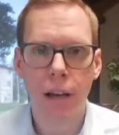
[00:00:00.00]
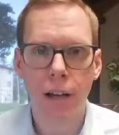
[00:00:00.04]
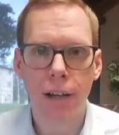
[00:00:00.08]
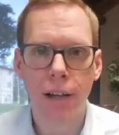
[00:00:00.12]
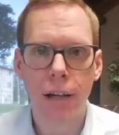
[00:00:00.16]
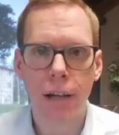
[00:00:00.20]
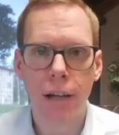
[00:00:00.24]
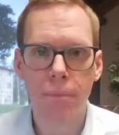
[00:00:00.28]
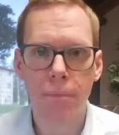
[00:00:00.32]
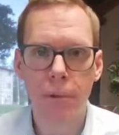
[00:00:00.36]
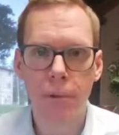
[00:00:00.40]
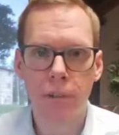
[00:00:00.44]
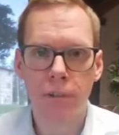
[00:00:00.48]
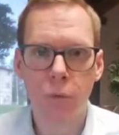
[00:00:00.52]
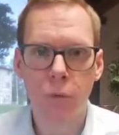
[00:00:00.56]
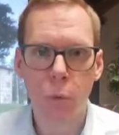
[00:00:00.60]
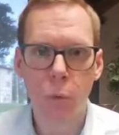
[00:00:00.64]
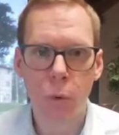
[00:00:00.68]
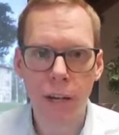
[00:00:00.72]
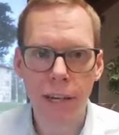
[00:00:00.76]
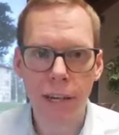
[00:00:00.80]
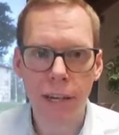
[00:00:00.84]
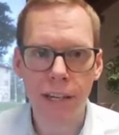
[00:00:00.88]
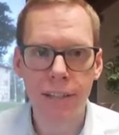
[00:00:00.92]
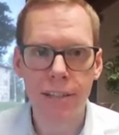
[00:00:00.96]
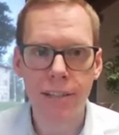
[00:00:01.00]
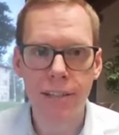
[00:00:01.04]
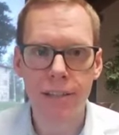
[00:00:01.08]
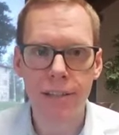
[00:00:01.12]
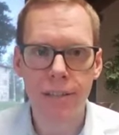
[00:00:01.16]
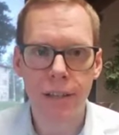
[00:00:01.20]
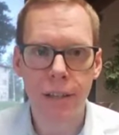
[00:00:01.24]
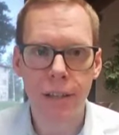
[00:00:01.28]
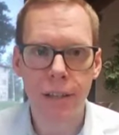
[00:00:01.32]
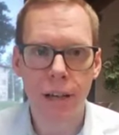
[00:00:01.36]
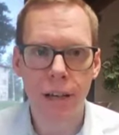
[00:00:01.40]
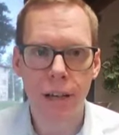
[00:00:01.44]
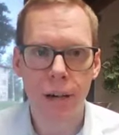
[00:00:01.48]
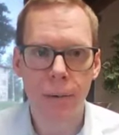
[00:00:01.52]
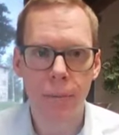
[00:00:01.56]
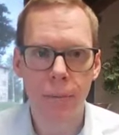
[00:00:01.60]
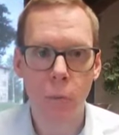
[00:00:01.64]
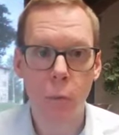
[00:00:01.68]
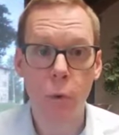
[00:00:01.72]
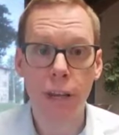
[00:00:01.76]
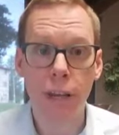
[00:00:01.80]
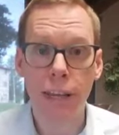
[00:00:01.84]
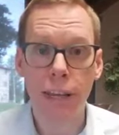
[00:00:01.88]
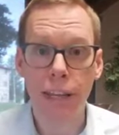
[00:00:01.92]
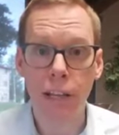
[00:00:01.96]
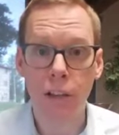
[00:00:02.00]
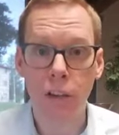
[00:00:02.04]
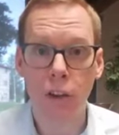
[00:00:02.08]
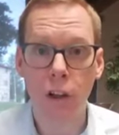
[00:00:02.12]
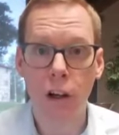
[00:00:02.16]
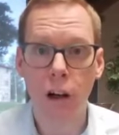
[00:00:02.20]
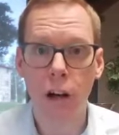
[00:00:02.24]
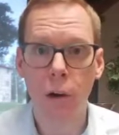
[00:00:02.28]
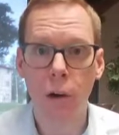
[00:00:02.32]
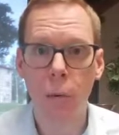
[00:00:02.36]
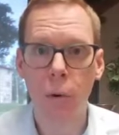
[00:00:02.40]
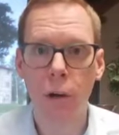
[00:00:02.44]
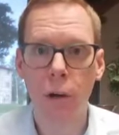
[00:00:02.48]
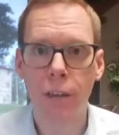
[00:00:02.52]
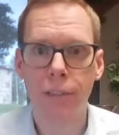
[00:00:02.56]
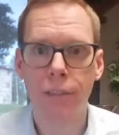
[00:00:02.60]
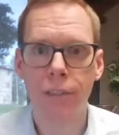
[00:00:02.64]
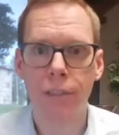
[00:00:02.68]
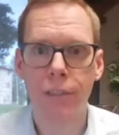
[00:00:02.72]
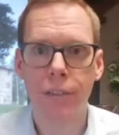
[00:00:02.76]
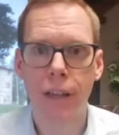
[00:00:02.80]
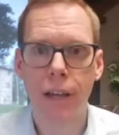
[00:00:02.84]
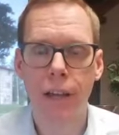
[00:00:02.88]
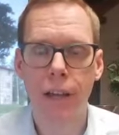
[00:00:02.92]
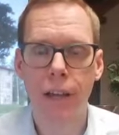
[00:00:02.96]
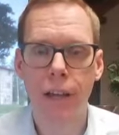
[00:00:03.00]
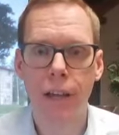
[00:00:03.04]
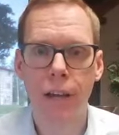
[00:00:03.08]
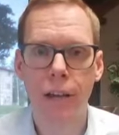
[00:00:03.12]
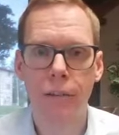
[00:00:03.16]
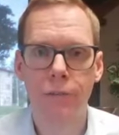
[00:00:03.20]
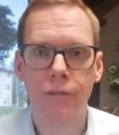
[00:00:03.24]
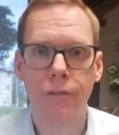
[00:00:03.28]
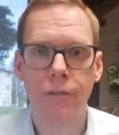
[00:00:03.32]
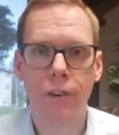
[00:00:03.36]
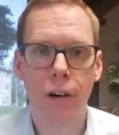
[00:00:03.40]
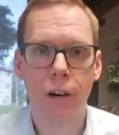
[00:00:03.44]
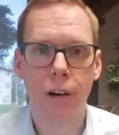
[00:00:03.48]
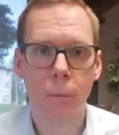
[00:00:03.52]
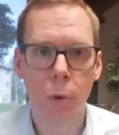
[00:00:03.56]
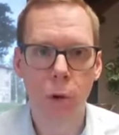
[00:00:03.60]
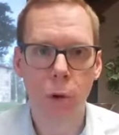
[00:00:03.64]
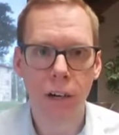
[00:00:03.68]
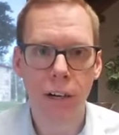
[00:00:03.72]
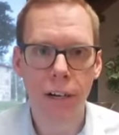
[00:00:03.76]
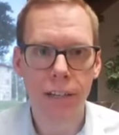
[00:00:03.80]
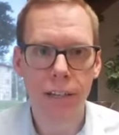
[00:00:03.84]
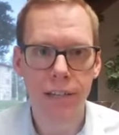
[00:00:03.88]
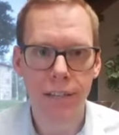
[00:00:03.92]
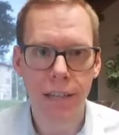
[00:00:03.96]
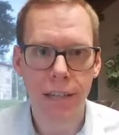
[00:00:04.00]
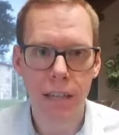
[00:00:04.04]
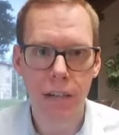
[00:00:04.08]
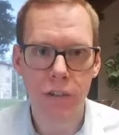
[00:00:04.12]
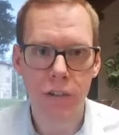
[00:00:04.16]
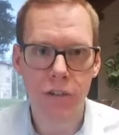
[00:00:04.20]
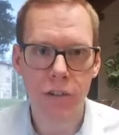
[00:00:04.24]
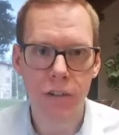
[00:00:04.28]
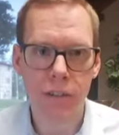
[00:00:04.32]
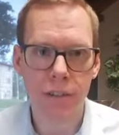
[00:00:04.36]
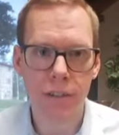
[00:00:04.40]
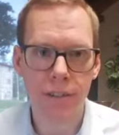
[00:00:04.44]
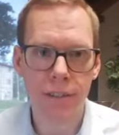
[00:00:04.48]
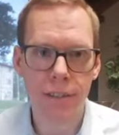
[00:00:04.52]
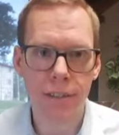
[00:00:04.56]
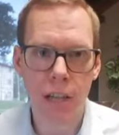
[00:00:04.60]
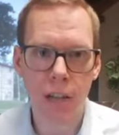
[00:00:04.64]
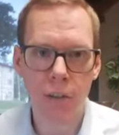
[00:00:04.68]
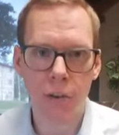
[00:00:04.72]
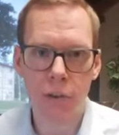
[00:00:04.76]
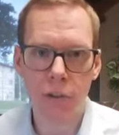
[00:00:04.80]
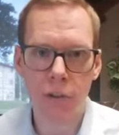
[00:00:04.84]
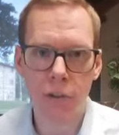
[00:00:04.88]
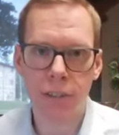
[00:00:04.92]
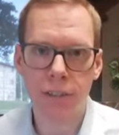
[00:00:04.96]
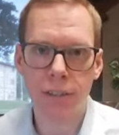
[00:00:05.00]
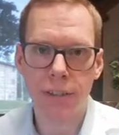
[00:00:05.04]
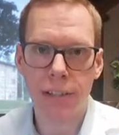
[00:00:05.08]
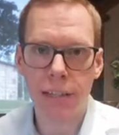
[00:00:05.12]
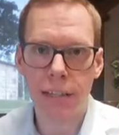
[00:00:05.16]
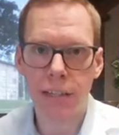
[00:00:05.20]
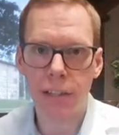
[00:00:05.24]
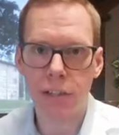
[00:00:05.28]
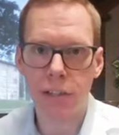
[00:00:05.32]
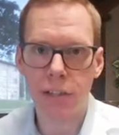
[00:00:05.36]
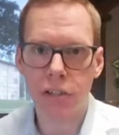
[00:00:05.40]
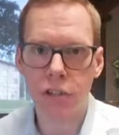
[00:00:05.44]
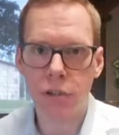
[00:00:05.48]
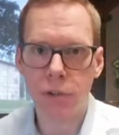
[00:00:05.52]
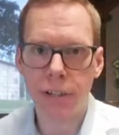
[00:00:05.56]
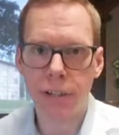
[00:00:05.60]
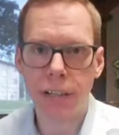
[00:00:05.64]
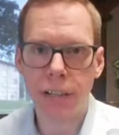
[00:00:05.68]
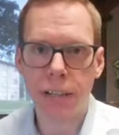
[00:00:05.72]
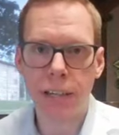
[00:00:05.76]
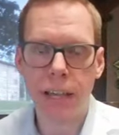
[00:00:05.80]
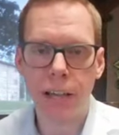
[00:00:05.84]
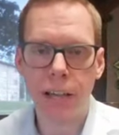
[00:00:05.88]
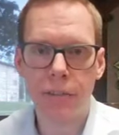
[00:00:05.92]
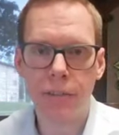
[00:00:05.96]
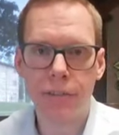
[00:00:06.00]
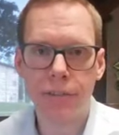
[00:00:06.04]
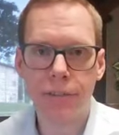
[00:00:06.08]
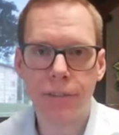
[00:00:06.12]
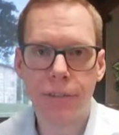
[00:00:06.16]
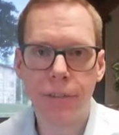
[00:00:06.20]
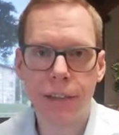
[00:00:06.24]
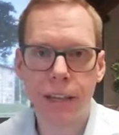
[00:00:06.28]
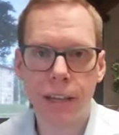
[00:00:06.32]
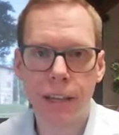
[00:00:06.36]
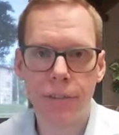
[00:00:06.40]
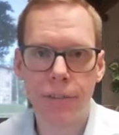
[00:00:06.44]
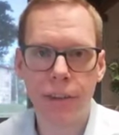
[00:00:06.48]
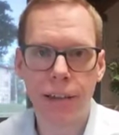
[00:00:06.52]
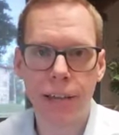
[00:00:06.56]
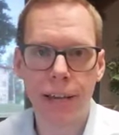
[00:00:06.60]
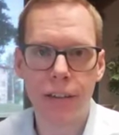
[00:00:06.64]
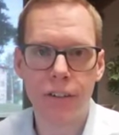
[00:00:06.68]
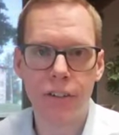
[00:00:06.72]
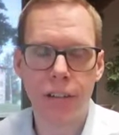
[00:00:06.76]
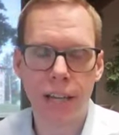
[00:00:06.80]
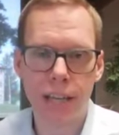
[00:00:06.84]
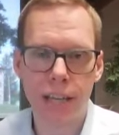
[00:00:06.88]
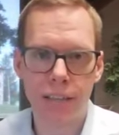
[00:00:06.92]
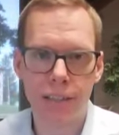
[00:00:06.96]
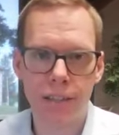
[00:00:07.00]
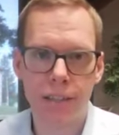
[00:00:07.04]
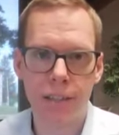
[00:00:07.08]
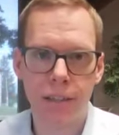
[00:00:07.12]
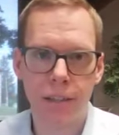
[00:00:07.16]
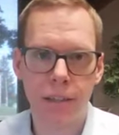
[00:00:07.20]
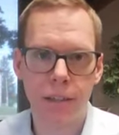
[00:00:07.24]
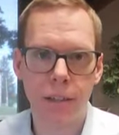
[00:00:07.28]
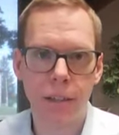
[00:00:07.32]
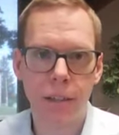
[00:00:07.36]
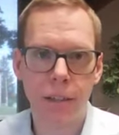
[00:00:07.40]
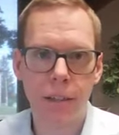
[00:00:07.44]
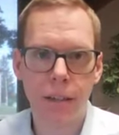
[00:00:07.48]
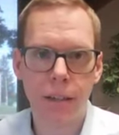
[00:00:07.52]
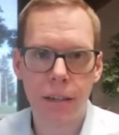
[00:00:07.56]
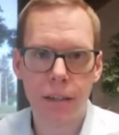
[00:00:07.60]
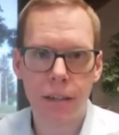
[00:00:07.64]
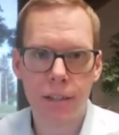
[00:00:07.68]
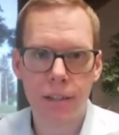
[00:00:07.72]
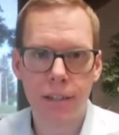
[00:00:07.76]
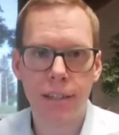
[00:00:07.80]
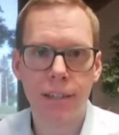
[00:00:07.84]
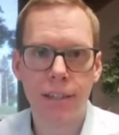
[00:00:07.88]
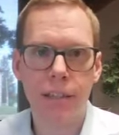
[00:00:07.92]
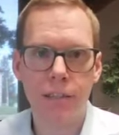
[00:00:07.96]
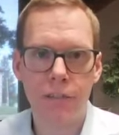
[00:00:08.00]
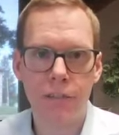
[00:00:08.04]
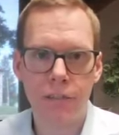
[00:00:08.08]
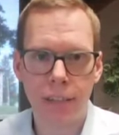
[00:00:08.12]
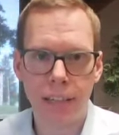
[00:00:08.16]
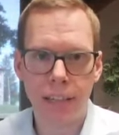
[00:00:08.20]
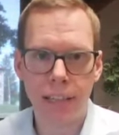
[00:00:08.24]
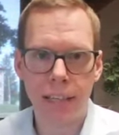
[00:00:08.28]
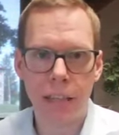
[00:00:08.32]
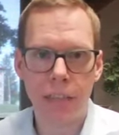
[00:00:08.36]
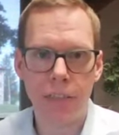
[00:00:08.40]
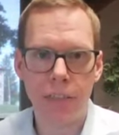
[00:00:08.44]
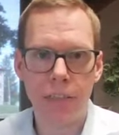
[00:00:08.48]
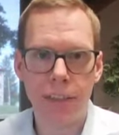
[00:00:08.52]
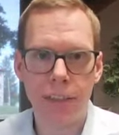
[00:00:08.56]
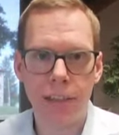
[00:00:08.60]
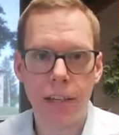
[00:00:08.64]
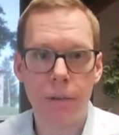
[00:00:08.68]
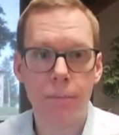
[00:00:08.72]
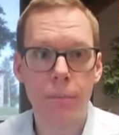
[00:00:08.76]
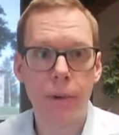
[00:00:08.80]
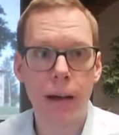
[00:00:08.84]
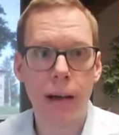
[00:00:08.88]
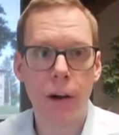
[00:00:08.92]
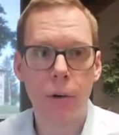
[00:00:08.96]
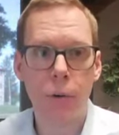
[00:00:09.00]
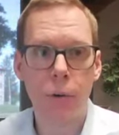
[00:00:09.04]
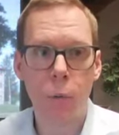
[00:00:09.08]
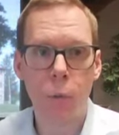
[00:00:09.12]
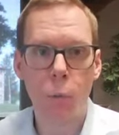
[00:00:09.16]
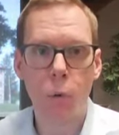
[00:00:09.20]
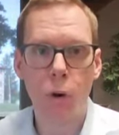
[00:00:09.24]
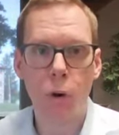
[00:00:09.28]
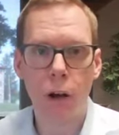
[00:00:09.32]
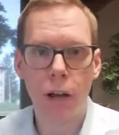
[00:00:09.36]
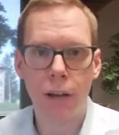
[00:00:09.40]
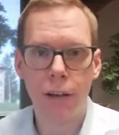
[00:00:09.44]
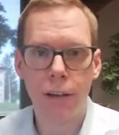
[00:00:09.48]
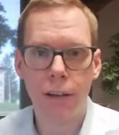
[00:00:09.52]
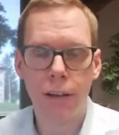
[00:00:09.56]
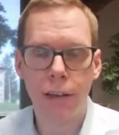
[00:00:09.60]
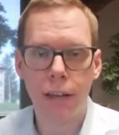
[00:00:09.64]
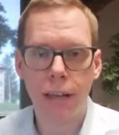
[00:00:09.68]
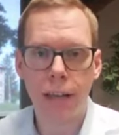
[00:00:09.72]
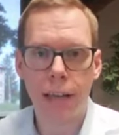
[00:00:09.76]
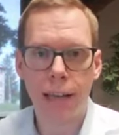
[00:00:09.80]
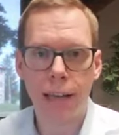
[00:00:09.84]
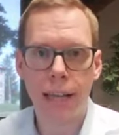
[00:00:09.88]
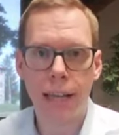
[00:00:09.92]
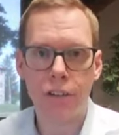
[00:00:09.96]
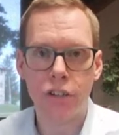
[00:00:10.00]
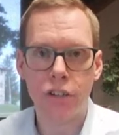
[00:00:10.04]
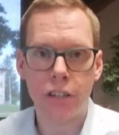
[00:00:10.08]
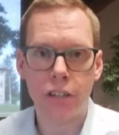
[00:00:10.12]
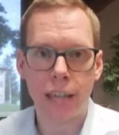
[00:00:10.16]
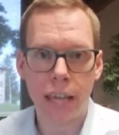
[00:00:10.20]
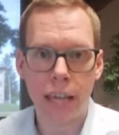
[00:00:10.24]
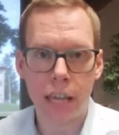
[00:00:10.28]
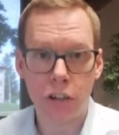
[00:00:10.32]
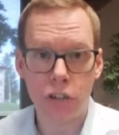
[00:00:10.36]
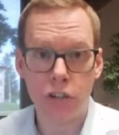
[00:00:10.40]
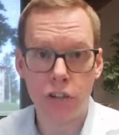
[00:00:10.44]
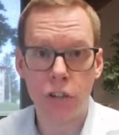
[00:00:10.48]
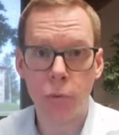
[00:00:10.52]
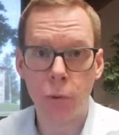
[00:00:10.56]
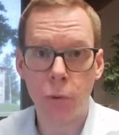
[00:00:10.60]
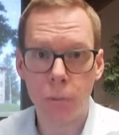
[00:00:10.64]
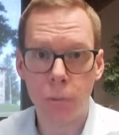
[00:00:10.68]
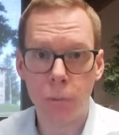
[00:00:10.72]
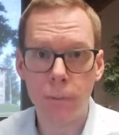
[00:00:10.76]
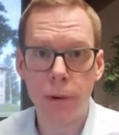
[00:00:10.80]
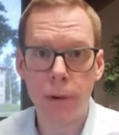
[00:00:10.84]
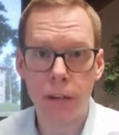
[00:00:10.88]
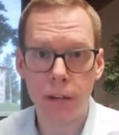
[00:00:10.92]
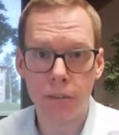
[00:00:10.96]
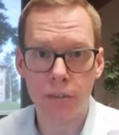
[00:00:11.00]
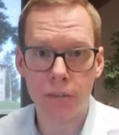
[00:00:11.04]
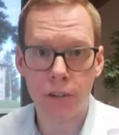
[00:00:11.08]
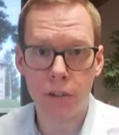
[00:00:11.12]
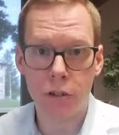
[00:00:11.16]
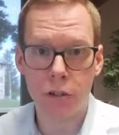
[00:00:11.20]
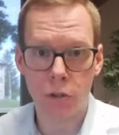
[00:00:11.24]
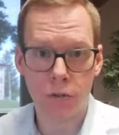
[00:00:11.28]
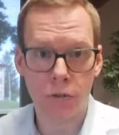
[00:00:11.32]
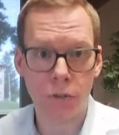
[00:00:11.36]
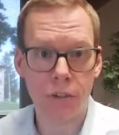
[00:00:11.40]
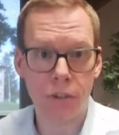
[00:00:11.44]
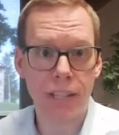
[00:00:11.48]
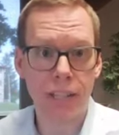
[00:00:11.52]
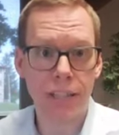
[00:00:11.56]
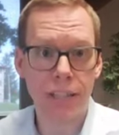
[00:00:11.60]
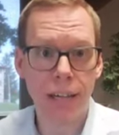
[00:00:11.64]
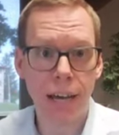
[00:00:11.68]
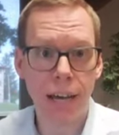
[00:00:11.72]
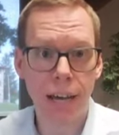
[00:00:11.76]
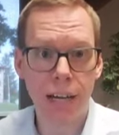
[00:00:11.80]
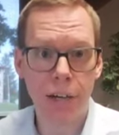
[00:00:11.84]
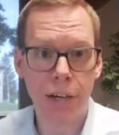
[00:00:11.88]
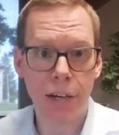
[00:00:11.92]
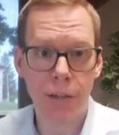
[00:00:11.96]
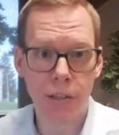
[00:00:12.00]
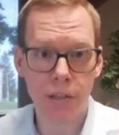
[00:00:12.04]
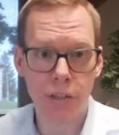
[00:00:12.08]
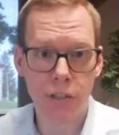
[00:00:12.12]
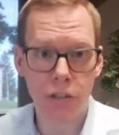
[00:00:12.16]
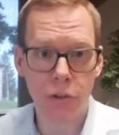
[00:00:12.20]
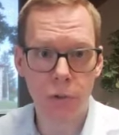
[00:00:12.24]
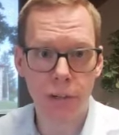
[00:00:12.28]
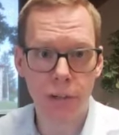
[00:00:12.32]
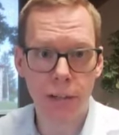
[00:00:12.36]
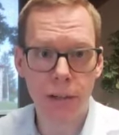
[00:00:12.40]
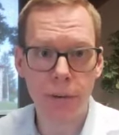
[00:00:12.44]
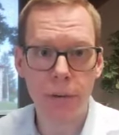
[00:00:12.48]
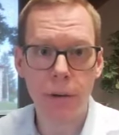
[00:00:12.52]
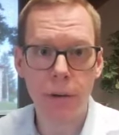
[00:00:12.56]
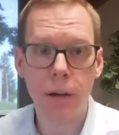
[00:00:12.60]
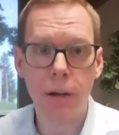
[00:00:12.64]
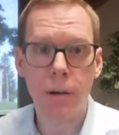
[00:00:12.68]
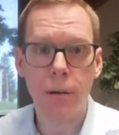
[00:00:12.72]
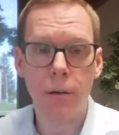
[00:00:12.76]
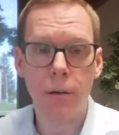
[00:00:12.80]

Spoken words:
couple of weeks, we, along with farm organizations and others in the industry, have had a chance to convene and think about what education will be beneficial for the entire industry.